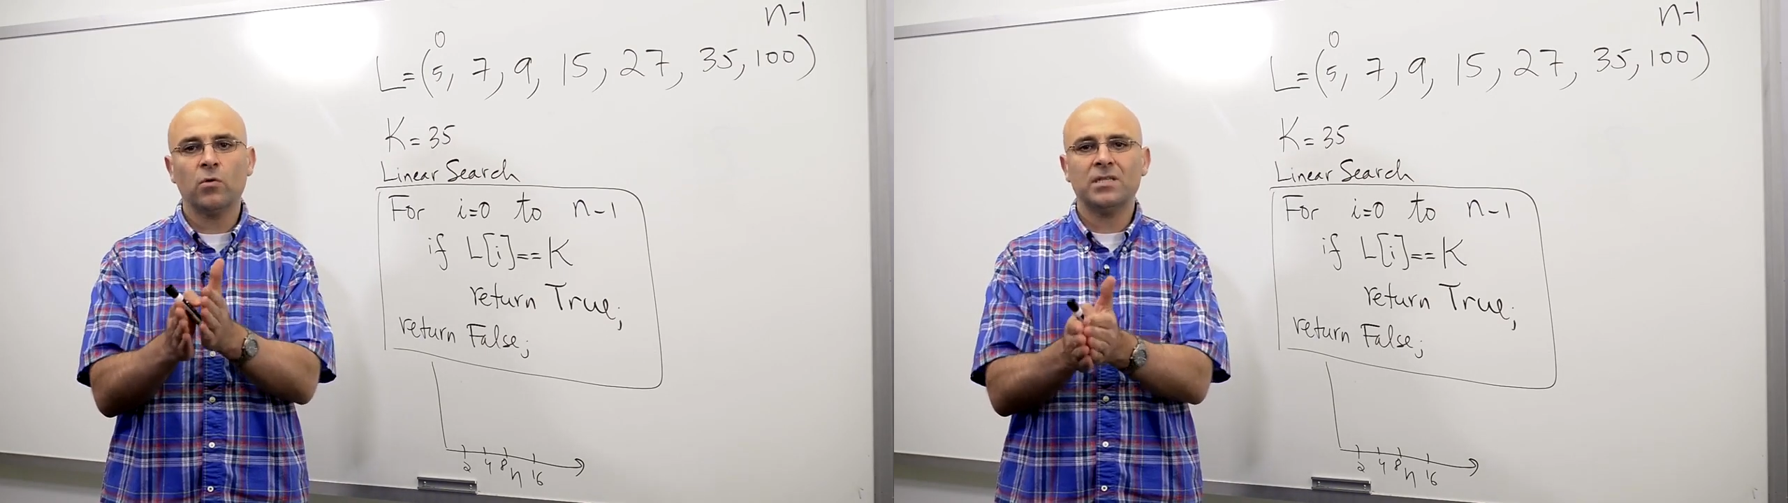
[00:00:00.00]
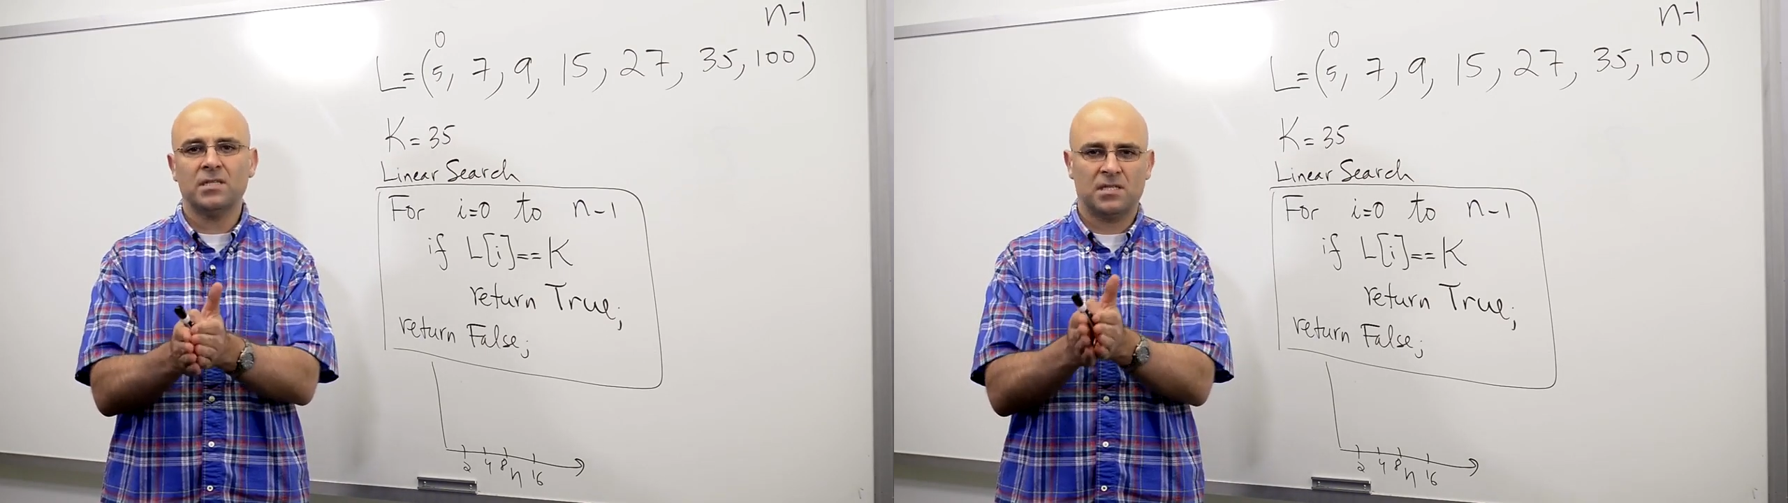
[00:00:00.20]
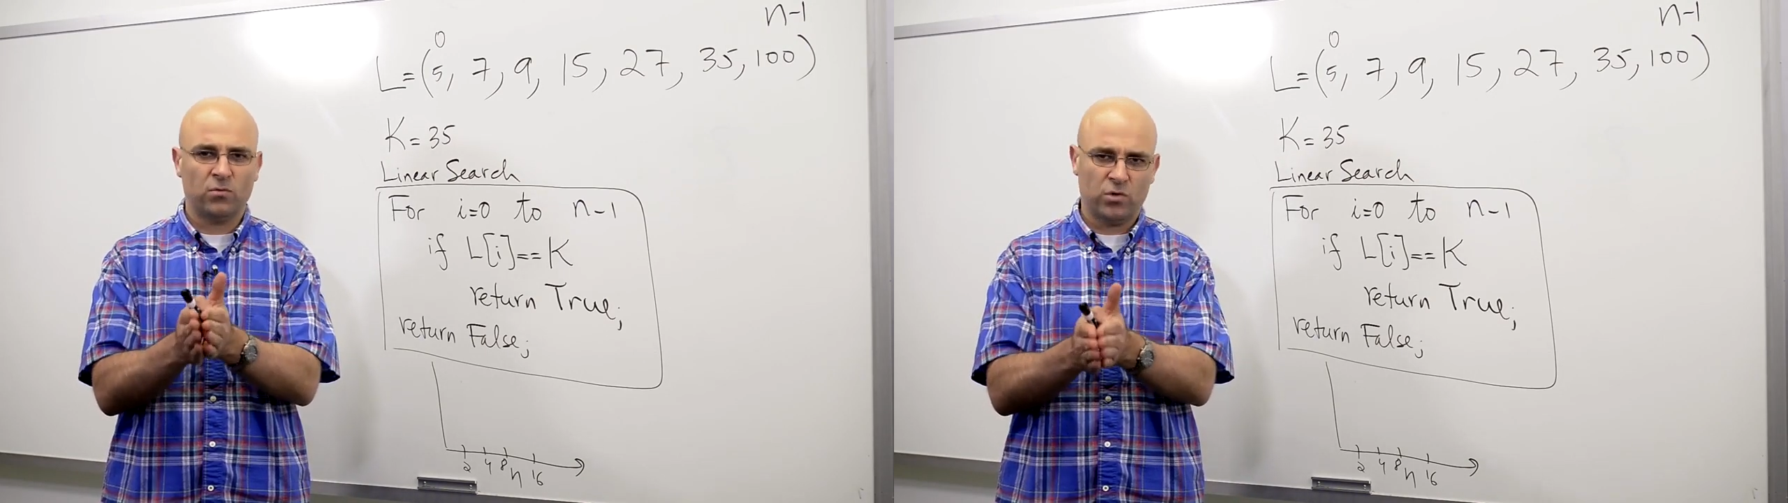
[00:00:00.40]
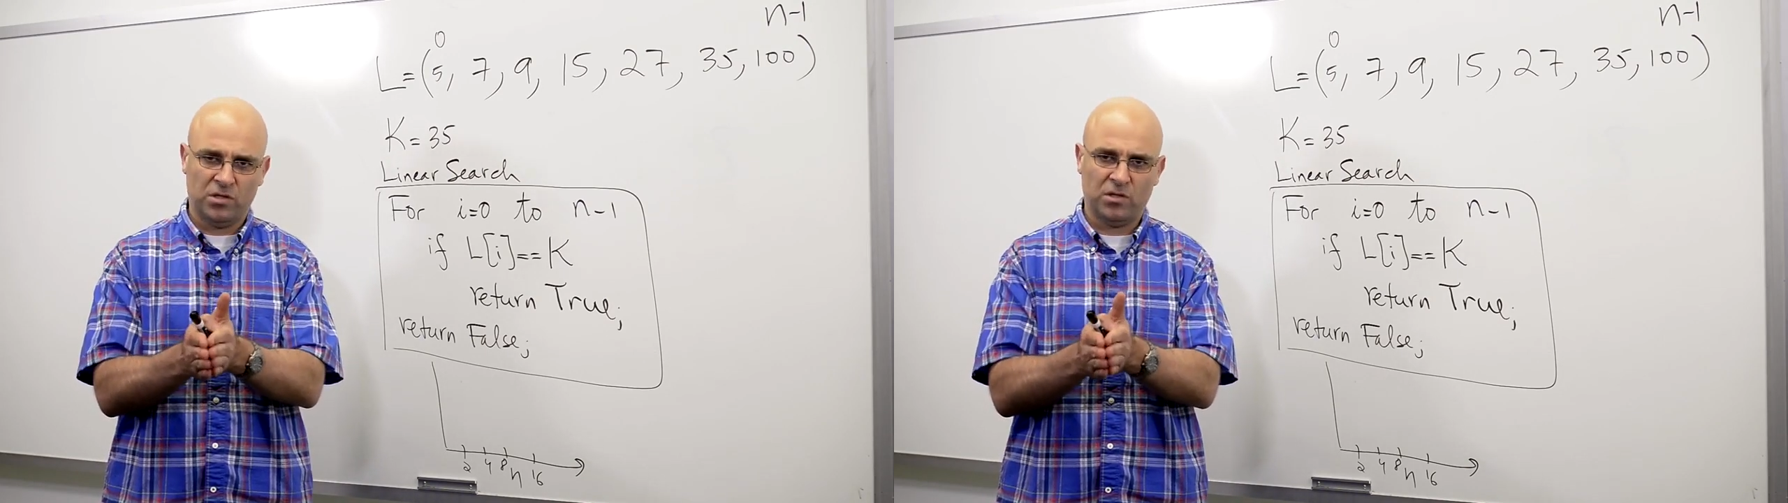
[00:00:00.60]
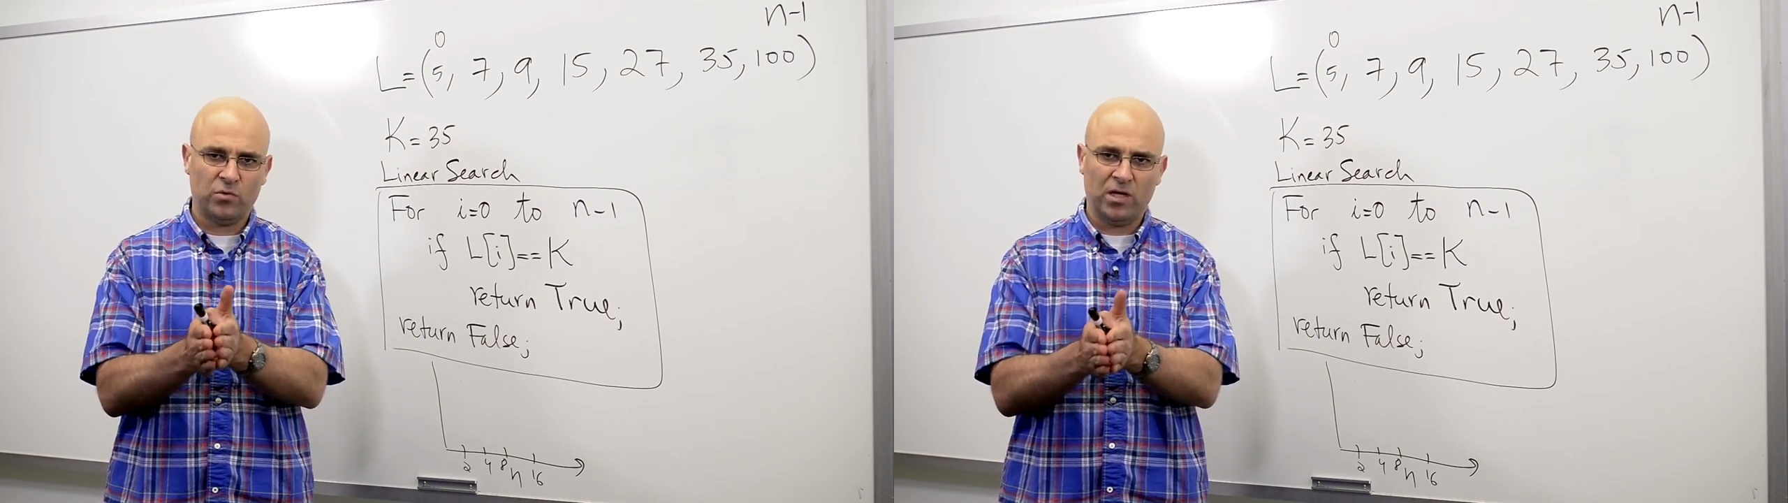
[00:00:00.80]
what is the word
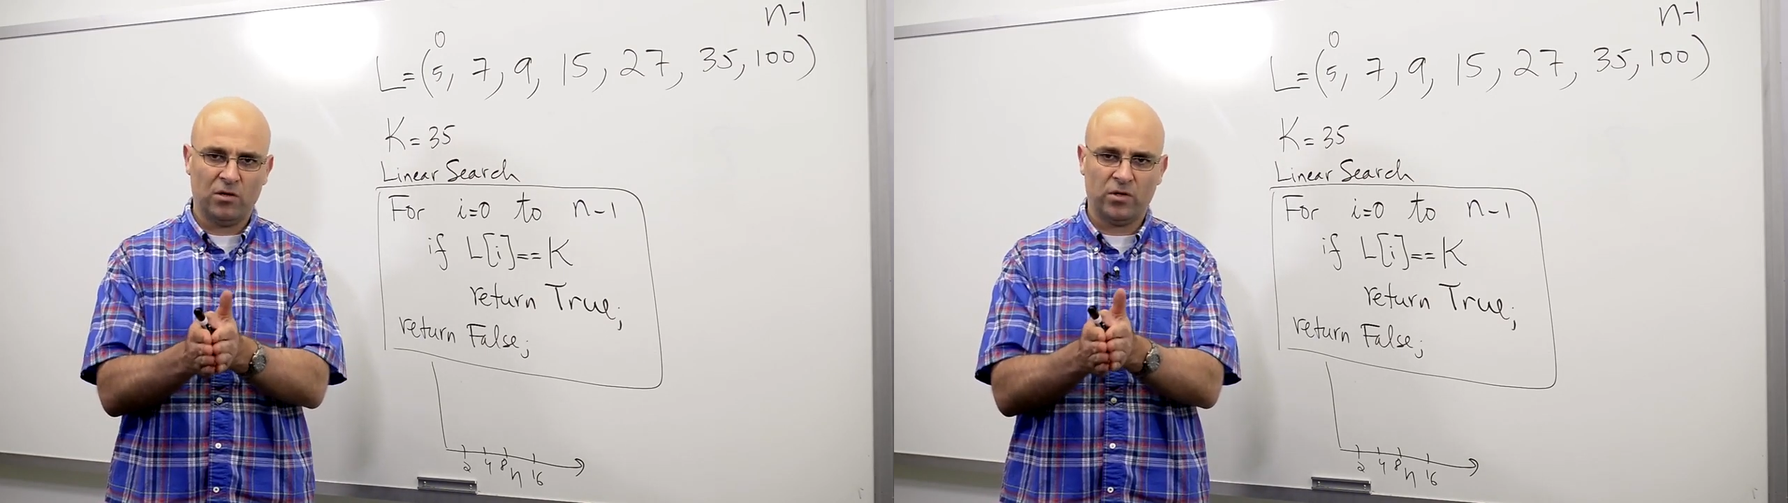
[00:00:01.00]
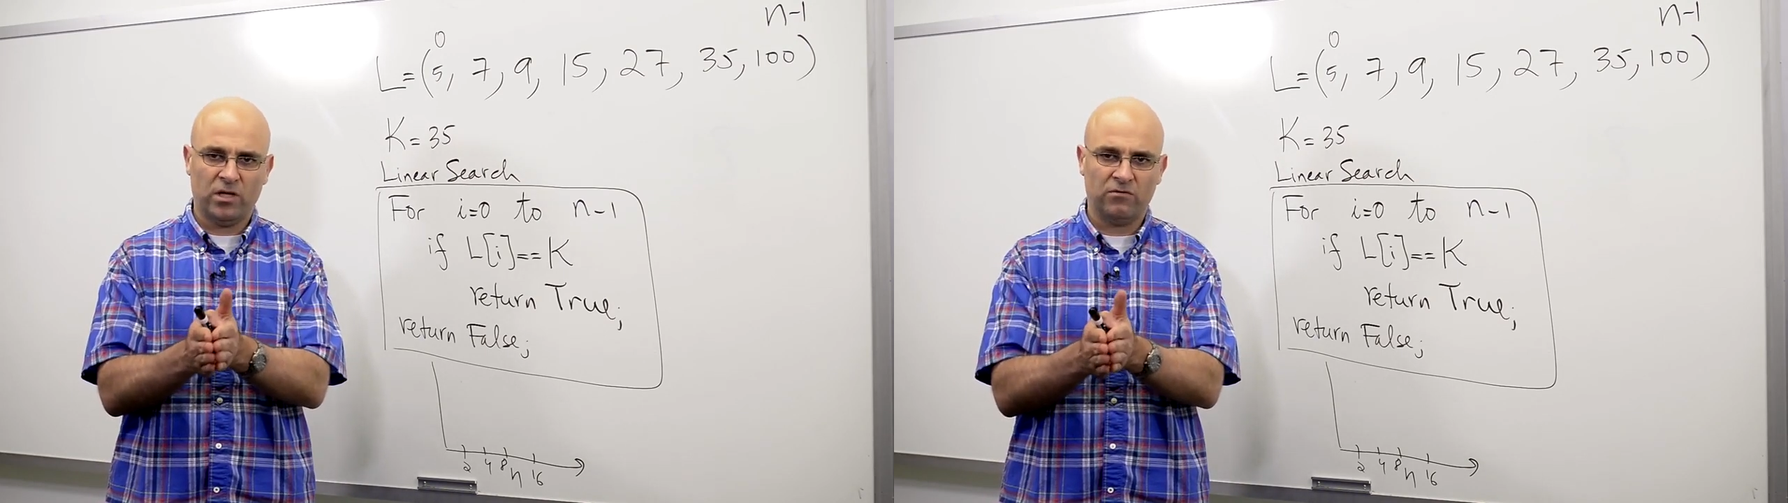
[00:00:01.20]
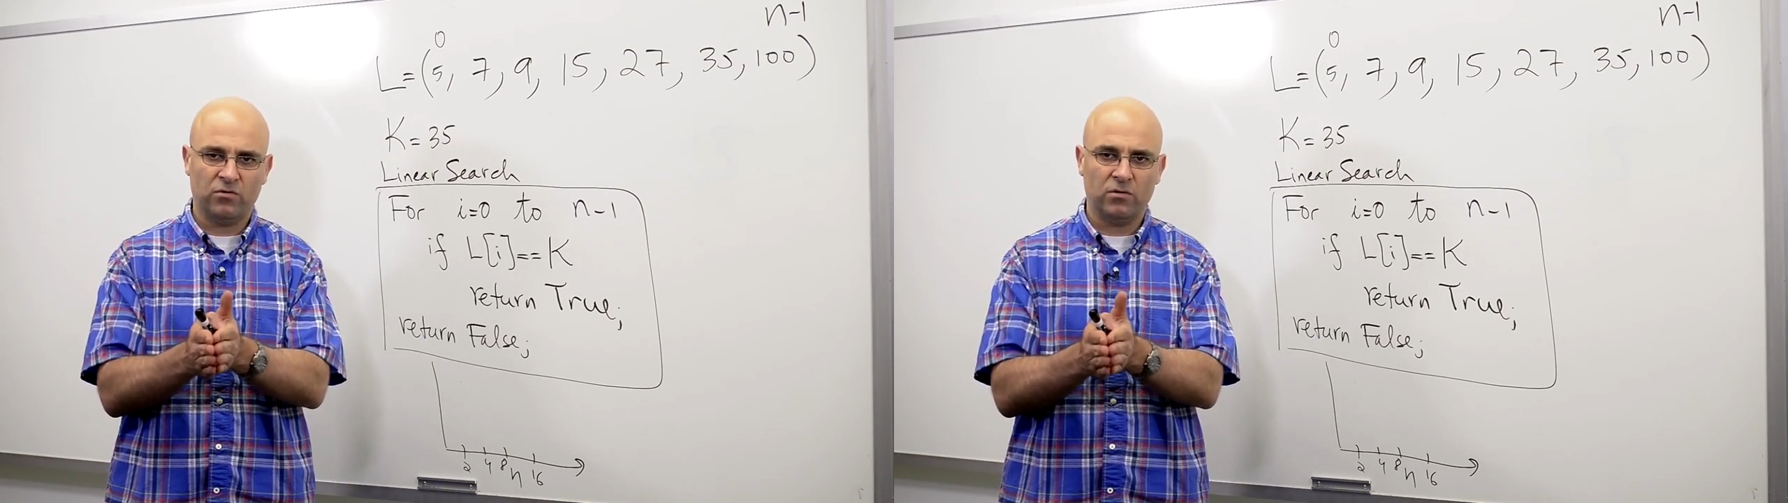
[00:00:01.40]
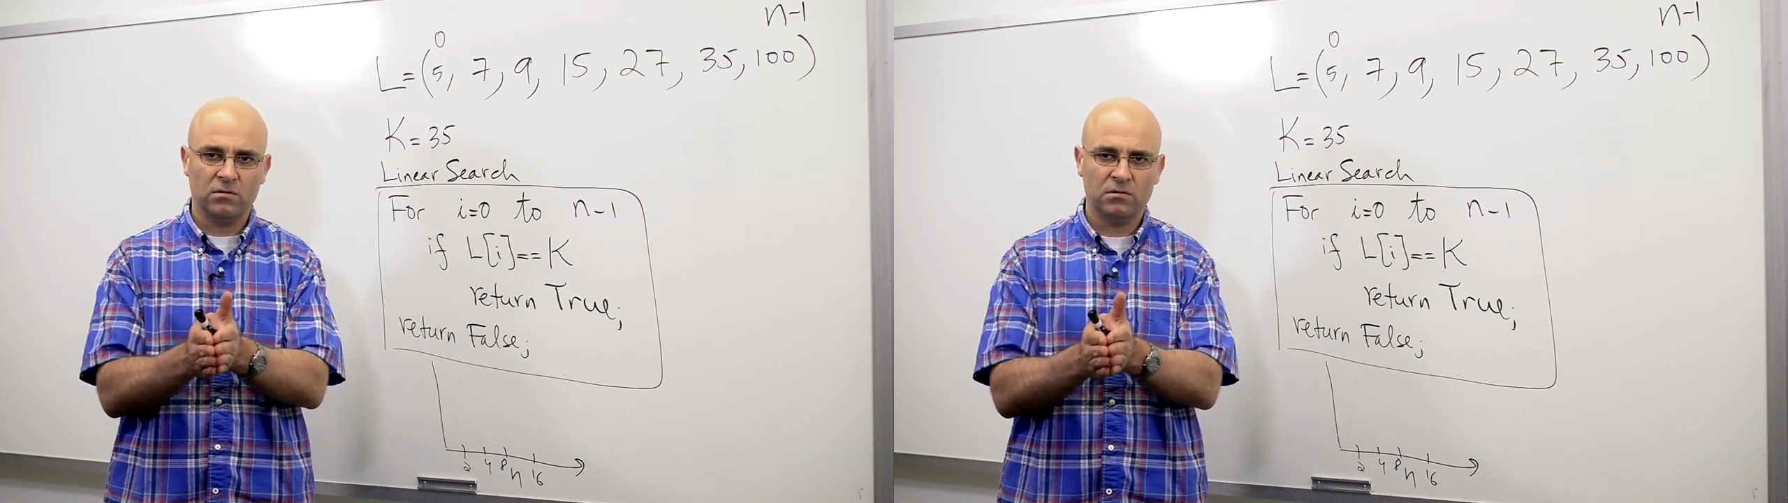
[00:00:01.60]
that we are looking for?